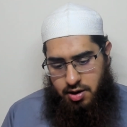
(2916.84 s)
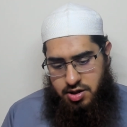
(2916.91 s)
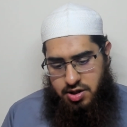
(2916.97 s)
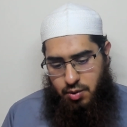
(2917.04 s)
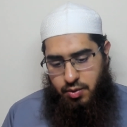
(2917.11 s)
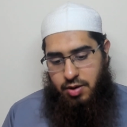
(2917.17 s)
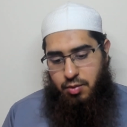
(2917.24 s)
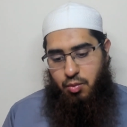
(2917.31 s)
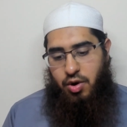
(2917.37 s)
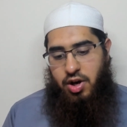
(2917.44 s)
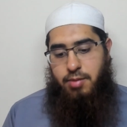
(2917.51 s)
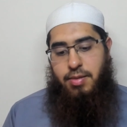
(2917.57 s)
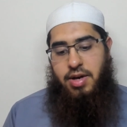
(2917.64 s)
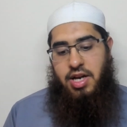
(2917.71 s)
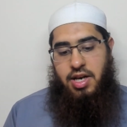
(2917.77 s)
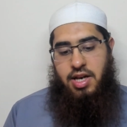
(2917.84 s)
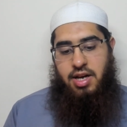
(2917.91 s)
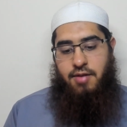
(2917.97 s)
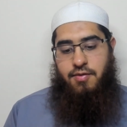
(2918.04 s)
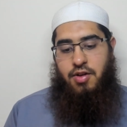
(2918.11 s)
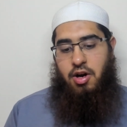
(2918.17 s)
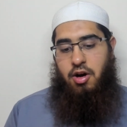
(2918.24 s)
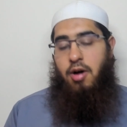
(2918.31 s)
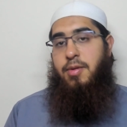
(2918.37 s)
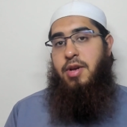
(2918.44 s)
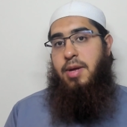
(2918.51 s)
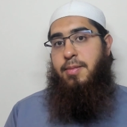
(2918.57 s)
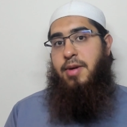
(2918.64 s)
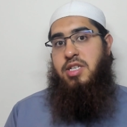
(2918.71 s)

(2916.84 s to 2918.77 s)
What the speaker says: So when one meaning of the homonym